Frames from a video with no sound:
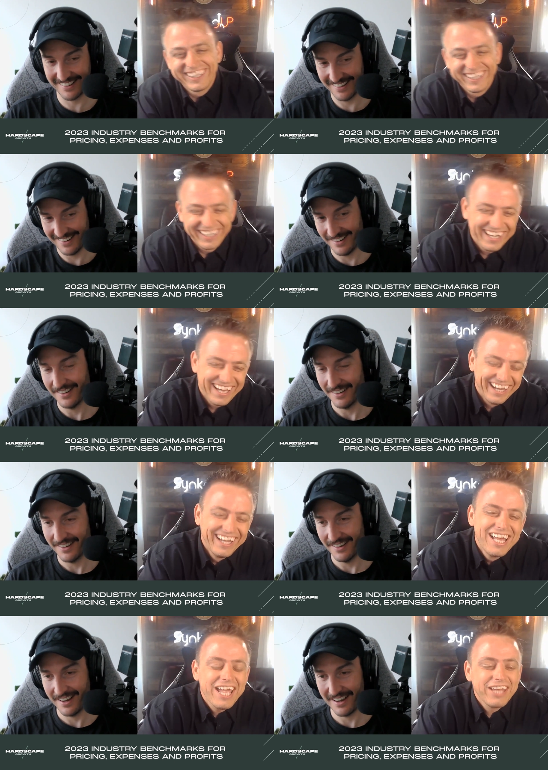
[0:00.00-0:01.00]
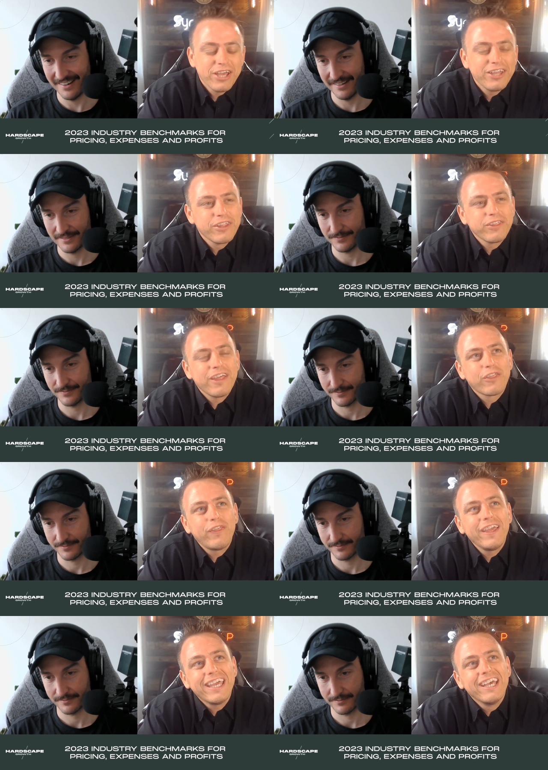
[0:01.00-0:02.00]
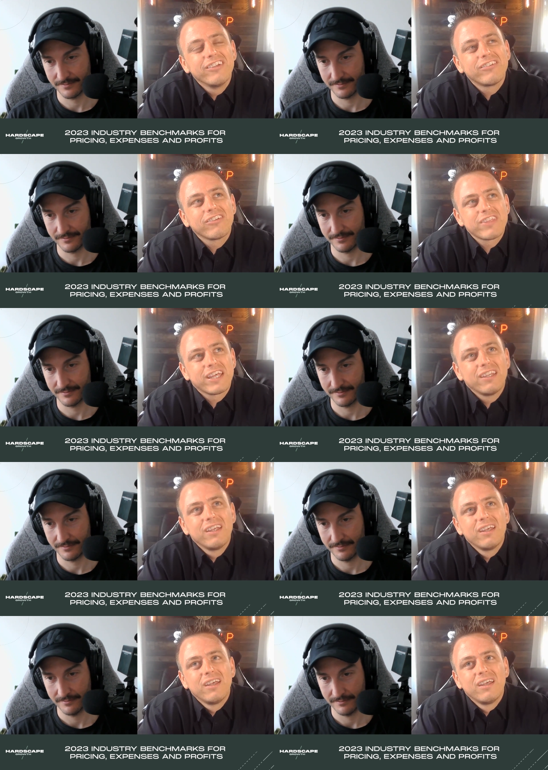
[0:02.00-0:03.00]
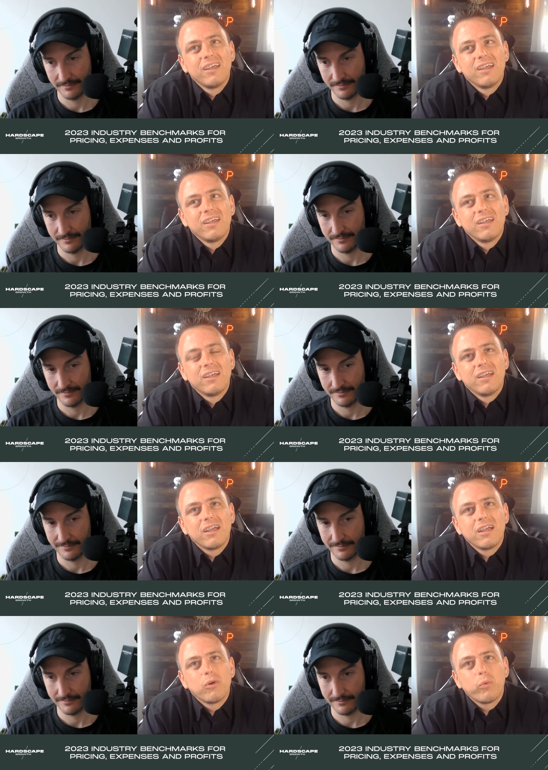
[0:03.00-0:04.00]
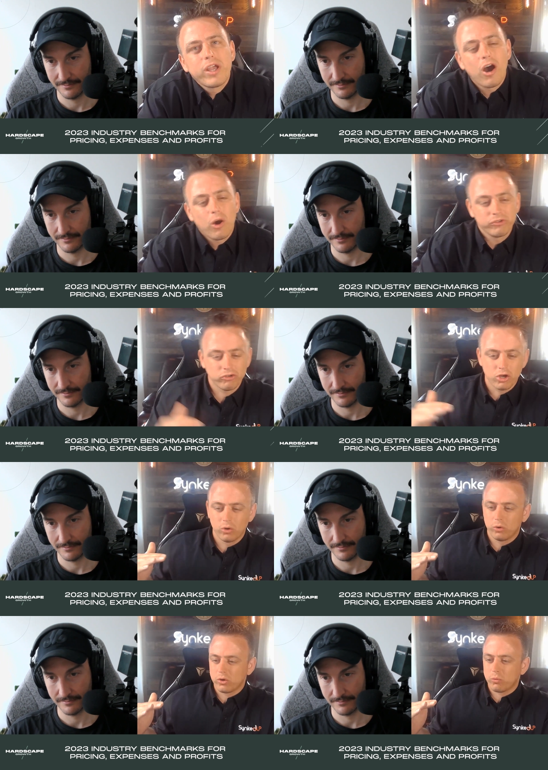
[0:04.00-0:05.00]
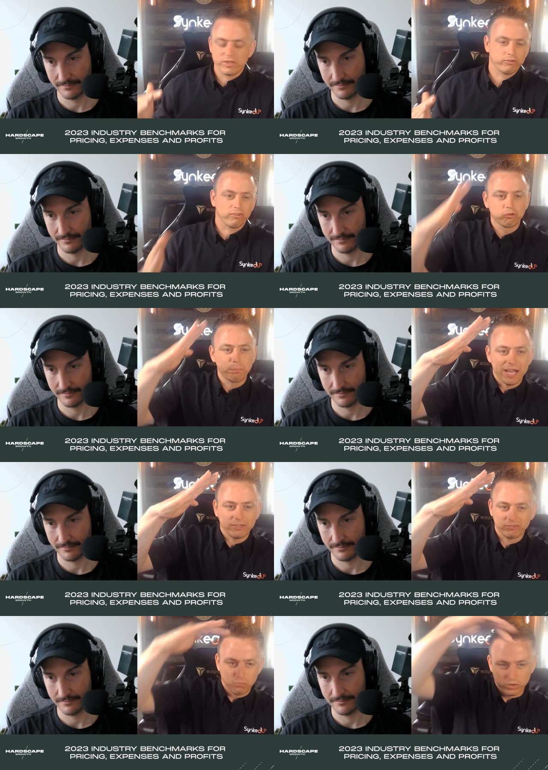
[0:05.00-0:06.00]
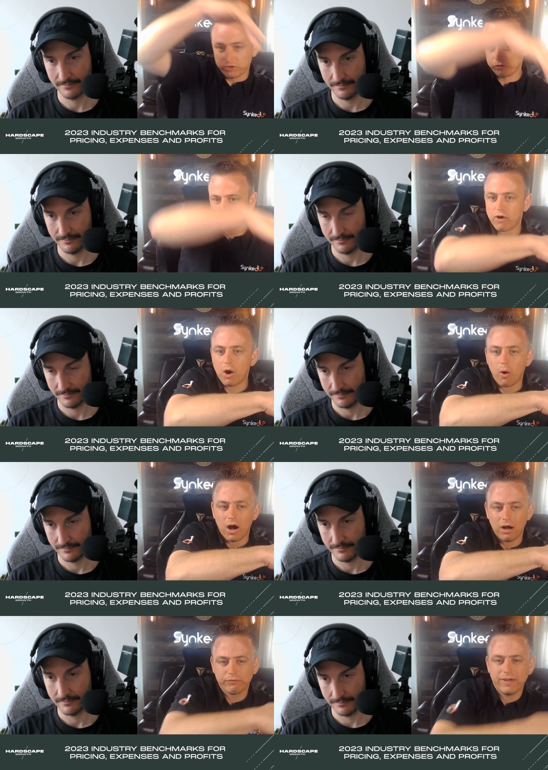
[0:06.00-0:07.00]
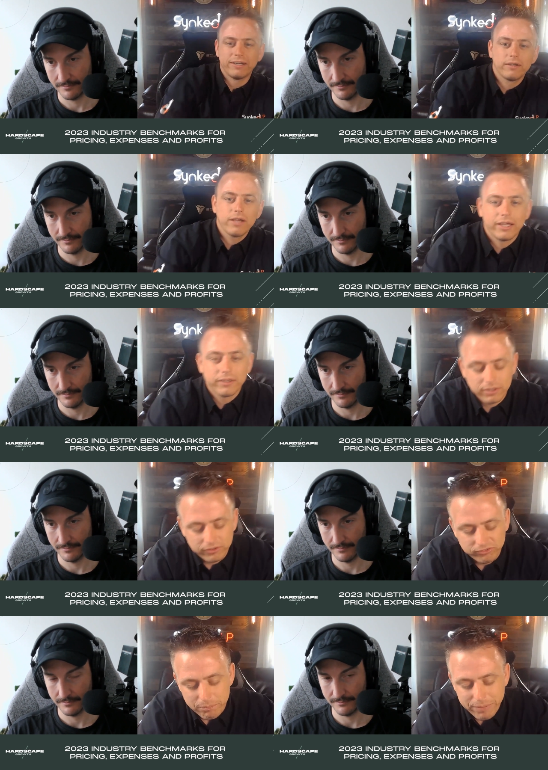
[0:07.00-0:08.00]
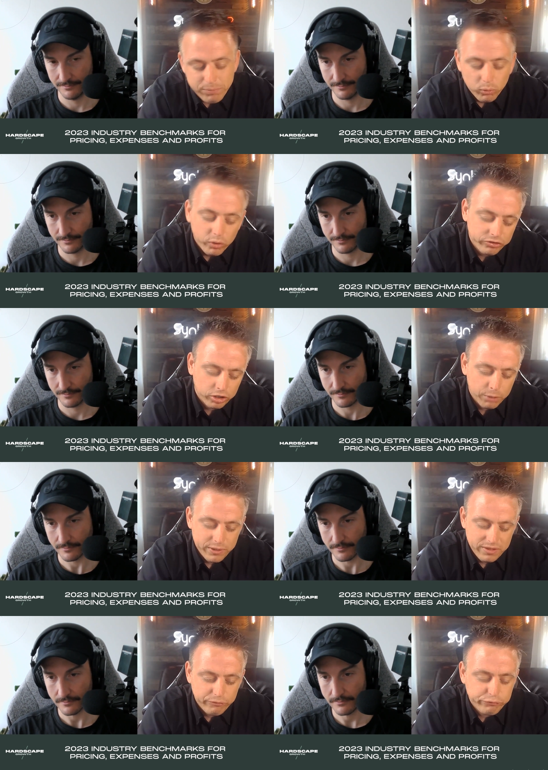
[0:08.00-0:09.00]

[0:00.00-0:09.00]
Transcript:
Speaker 1: yeah and and yeah. and the thing is is that we always know that when there's a spike somewhere there's a fall off and and mm. some people will interpret that fall